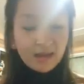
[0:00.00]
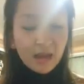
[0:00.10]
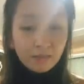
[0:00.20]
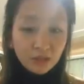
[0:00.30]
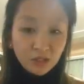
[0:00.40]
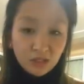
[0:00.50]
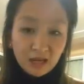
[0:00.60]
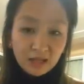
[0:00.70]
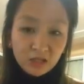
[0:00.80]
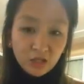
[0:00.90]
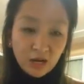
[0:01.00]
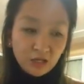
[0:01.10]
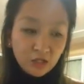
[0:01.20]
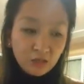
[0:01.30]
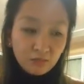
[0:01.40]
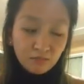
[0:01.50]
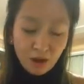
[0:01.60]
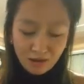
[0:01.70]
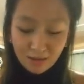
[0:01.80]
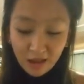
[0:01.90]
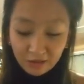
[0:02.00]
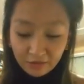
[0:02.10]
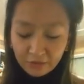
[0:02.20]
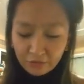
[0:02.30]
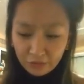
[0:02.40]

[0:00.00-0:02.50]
and how much she has changed my life